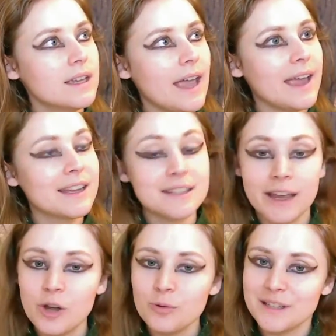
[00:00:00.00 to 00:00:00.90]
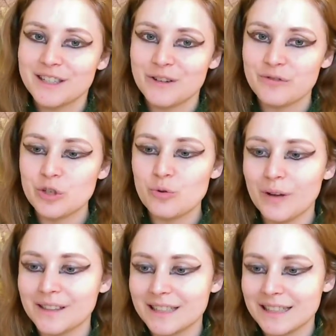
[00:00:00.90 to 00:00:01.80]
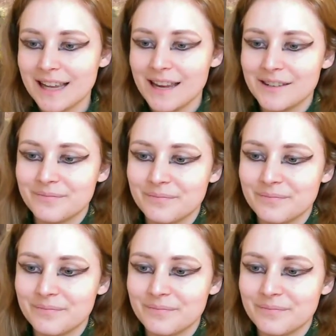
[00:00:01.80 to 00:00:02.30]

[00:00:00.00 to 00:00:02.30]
And I hope it serves you well today.